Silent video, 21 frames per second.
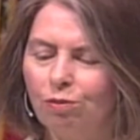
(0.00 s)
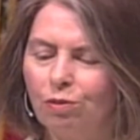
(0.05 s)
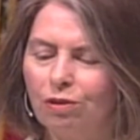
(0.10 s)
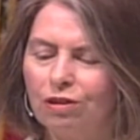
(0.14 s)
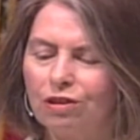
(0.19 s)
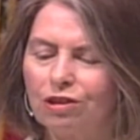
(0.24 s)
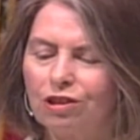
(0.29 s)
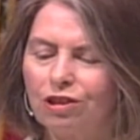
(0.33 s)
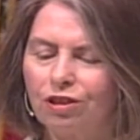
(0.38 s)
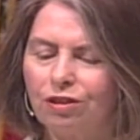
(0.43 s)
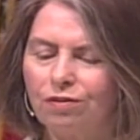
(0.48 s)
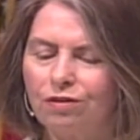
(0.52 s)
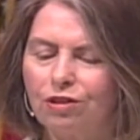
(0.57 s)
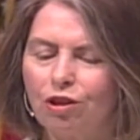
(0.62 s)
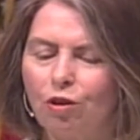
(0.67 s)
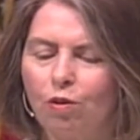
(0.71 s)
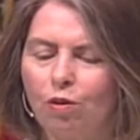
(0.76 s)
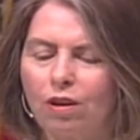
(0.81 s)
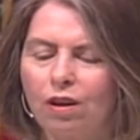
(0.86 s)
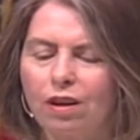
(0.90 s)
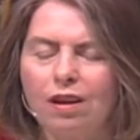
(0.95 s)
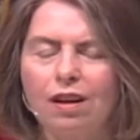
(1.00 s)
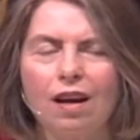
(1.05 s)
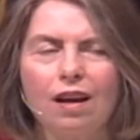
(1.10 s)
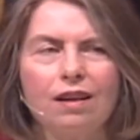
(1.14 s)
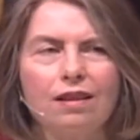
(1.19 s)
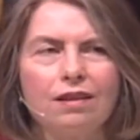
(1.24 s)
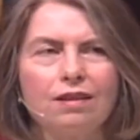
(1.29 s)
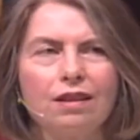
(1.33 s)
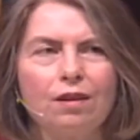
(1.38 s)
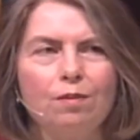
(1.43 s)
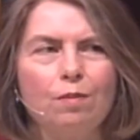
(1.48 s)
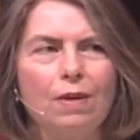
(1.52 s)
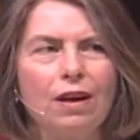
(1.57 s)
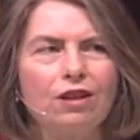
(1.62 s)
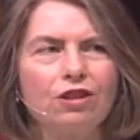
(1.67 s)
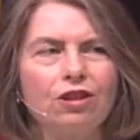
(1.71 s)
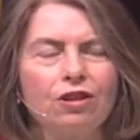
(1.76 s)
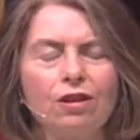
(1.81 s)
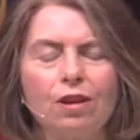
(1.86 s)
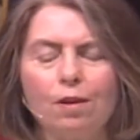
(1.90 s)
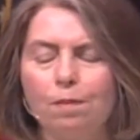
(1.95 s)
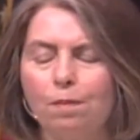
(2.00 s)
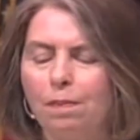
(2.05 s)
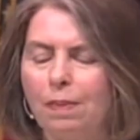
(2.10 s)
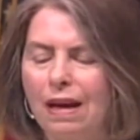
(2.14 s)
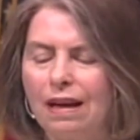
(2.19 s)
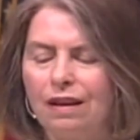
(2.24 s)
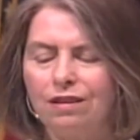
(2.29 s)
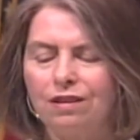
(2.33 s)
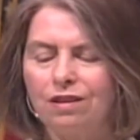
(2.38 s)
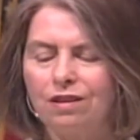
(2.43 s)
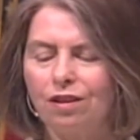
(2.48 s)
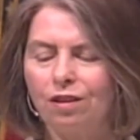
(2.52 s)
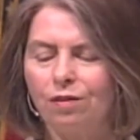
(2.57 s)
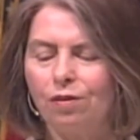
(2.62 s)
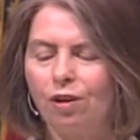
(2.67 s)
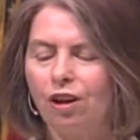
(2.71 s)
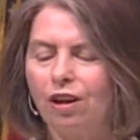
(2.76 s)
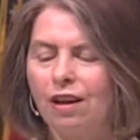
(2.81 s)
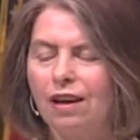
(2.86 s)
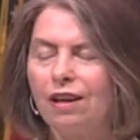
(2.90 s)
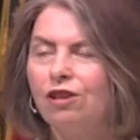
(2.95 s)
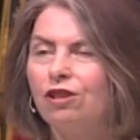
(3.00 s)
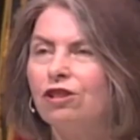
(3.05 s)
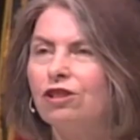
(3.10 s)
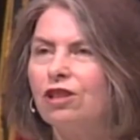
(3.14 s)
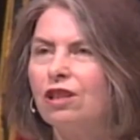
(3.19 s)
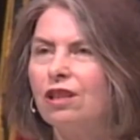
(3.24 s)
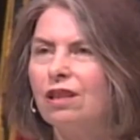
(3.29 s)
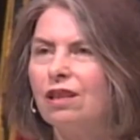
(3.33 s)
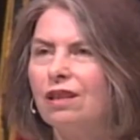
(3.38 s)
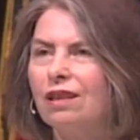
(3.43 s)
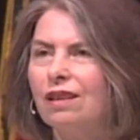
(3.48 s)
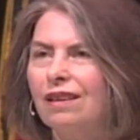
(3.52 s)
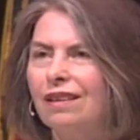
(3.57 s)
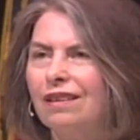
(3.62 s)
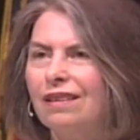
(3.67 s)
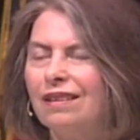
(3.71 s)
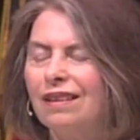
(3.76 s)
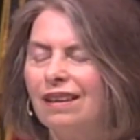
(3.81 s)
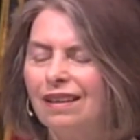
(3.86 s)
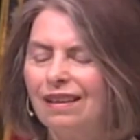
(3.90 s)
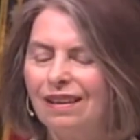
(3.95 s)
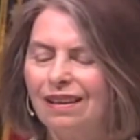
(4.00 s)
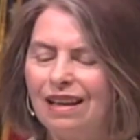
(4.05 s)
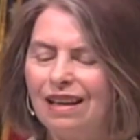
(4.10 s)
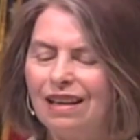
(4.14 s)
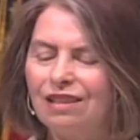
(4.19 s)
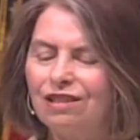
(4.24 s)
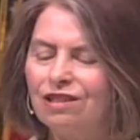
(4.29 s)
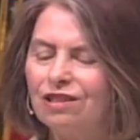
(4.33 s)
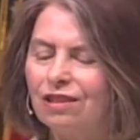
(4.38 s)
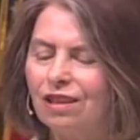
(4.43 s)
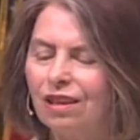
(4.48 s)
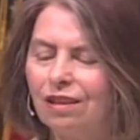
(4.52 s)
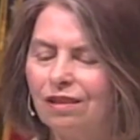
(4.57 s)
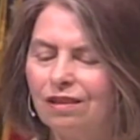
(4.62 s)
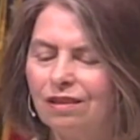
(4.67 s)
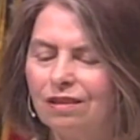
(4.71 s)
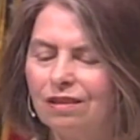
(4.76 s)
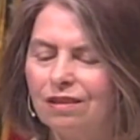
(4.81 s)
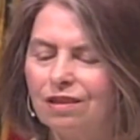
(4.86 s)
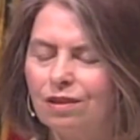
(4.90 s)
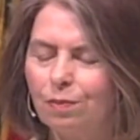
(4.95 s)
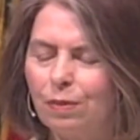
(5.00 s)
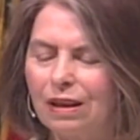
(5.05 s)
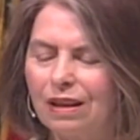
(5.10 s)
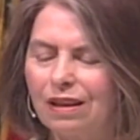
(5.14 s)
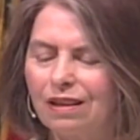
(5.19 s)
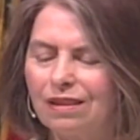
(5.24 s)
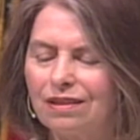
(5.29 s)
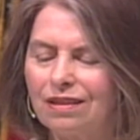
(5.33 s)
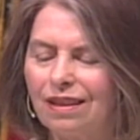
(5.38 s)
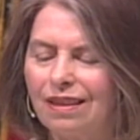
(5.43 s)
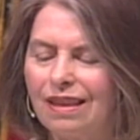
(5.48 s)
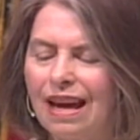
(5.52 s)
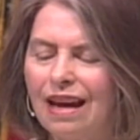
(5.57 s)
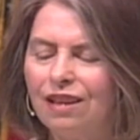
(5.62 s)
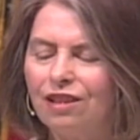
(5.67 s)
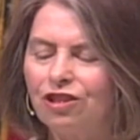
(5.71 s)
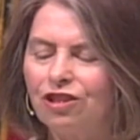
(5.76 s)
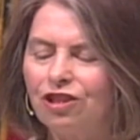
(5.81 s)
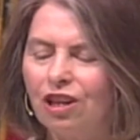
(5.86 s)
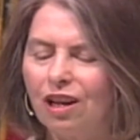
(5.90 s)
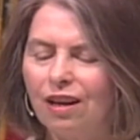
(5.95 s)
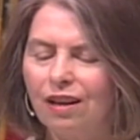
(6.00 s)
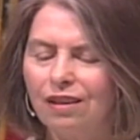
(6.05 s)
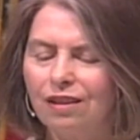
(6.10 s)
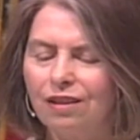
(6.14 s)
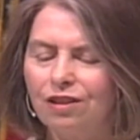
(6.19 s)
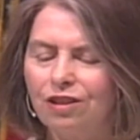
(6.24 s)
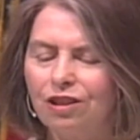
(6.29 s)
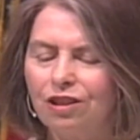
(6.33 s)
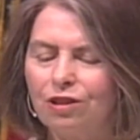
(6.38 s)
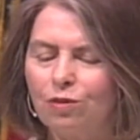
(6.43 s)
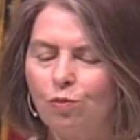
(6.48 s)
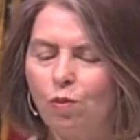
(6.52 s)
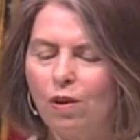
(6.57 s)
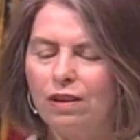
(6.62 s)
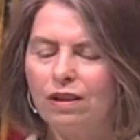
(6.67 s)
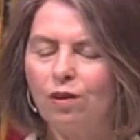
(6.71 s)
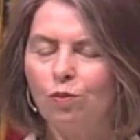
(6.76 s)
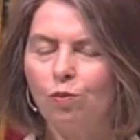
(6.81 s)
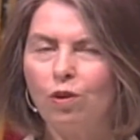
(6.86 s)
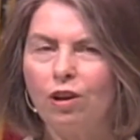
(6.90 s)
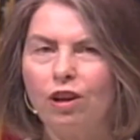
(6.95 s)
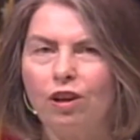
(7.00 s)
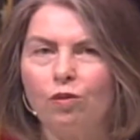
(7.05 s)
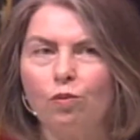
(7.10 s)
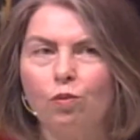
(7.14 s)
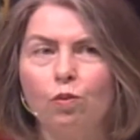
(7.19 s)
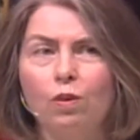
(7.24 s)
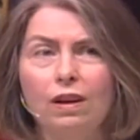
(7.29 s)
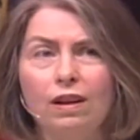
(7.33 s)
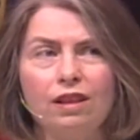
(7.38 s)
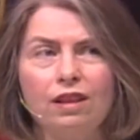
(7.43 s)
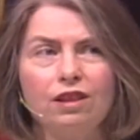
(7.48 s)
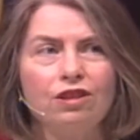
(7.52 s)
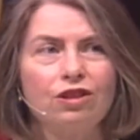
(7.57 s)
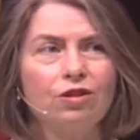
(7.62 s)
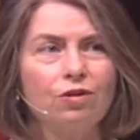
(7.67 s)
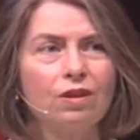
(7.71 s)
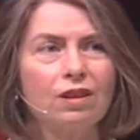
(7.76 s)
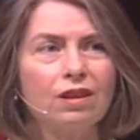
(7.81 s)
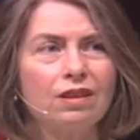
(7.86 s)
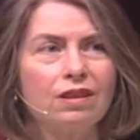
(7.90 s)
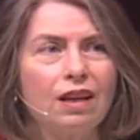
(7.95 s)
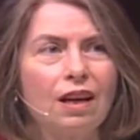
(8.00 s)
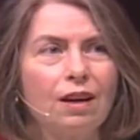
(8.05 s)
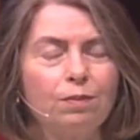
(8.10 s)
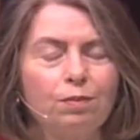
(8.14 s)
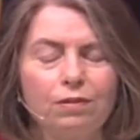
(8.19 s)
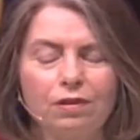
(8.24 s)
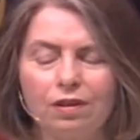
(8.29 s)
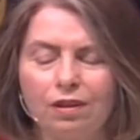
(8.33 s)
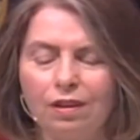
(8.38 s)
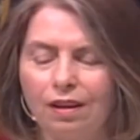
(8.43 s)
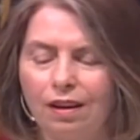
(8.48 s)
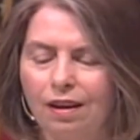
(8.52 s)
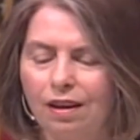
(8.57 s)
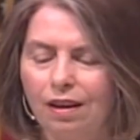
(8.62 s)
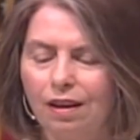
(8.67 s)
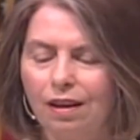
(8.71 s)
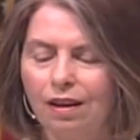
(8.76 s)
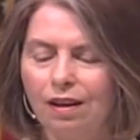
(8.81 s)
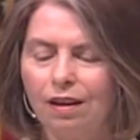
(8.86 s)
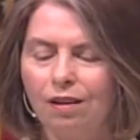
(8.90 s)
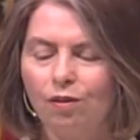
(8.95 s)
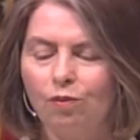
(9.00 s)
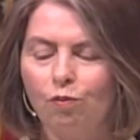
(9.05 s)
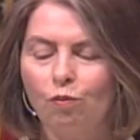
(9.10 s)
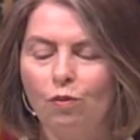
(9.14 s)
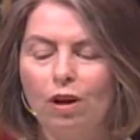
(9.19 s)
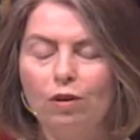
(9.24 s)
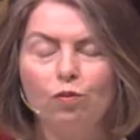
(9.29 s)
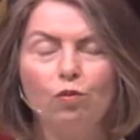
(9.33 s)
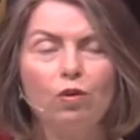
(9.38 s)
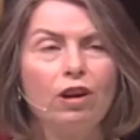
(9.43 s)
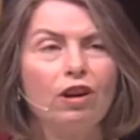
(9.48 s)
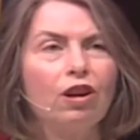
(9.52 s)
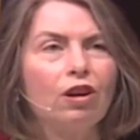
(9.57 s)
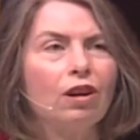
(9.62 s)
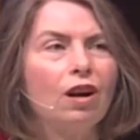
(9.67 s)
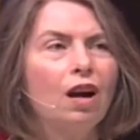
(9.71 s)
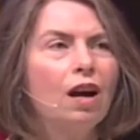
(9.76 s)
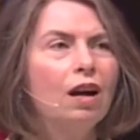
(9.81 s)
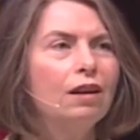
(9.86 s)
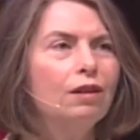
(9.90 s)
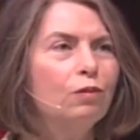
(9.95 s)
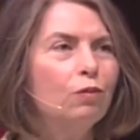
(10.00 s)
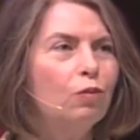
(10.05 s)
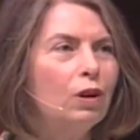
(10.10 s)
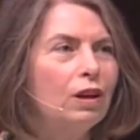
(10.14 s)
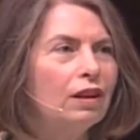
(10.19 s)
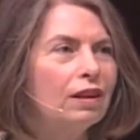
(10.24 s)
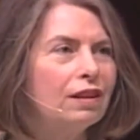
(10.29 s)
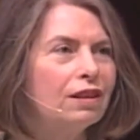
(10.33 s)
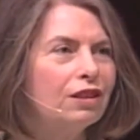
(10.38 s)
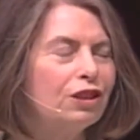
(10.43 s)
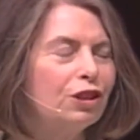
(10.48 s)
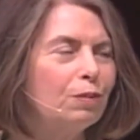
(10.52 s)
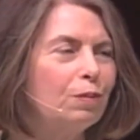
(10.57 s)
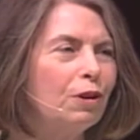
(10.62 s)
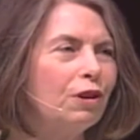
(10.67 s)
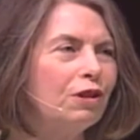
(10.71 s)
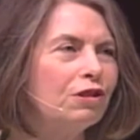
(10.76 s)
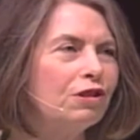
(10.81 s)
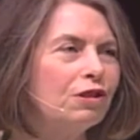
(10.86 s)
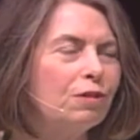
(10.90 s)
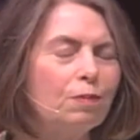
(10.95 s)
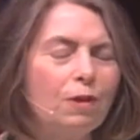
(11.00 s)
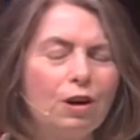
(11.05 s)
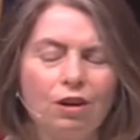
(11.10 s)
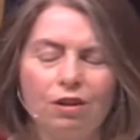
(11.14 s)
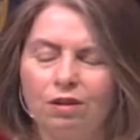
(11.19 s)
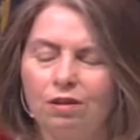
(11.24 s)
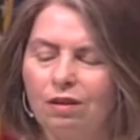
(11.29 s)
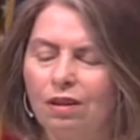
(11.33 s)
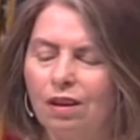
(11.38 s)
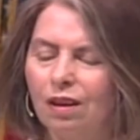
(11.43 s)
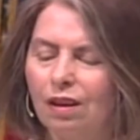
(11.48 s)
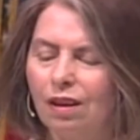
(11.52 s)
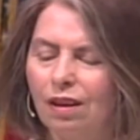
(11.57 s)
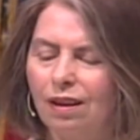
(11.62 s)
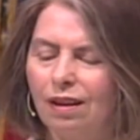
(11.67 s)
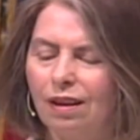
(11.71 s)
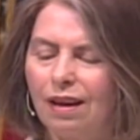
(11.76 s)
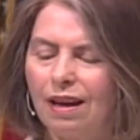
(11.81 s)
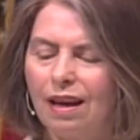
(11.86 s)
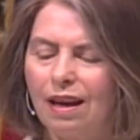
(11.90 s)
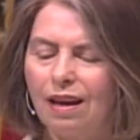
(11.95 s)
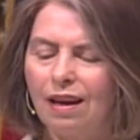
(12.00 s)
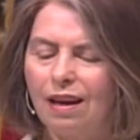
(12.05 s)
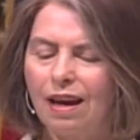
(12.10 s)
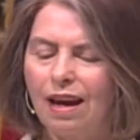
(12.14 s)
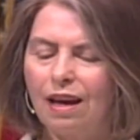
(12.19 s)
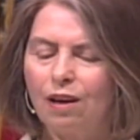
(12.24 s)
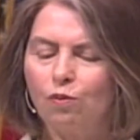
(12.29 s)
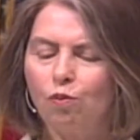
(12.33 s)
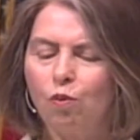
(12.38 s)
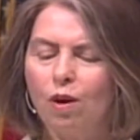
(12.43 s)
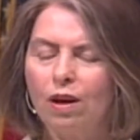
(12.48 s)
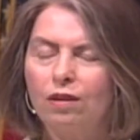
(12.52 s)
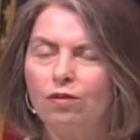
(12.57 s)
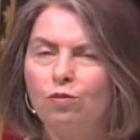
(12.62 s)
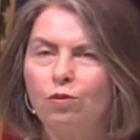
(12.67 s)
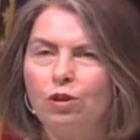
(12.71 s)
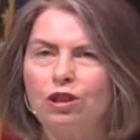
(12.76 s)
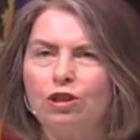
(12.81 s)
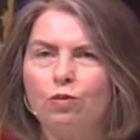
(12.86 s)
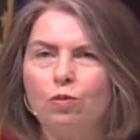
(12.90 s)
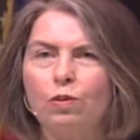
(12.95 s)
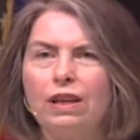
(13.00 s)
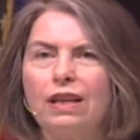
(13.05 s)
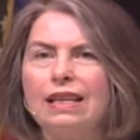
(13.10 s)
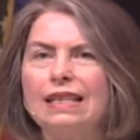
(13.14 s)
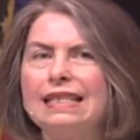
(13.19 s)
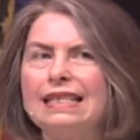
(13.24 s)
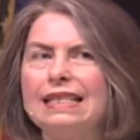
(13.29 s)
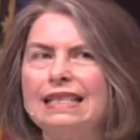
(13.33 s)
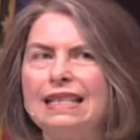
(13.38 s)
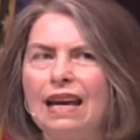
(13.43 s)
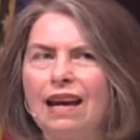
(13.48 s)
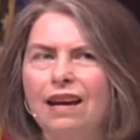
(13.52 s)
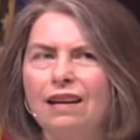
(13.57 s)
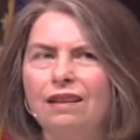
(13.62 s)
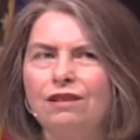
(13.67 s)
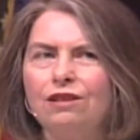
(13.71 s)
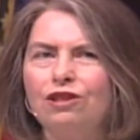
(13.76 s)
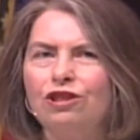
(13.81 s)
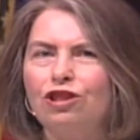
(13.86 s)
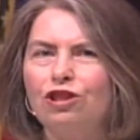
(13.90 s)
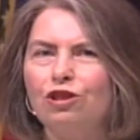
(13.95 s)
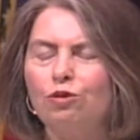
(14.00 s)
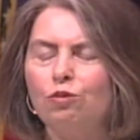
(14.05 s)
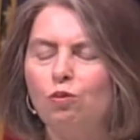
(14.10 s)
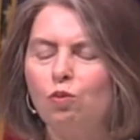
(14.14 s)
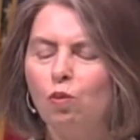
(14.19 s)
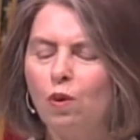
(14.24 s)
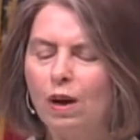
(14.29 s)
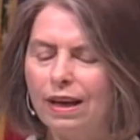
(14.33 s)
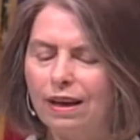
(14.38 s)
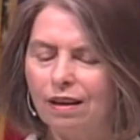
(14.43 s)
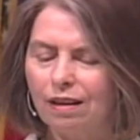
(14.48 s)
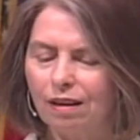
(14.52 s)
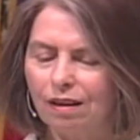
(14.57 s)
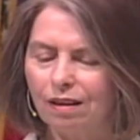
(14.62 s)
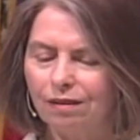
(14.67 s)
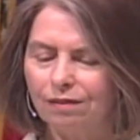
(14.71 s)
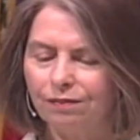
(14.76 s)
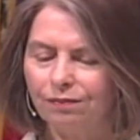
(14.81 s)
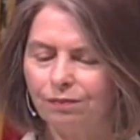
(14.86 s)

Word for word: will serve to organize and measure the best of our energy and skills, because that challenge is one that we are willing to accept, one we are unwilling to postpone, and one which we intend to win.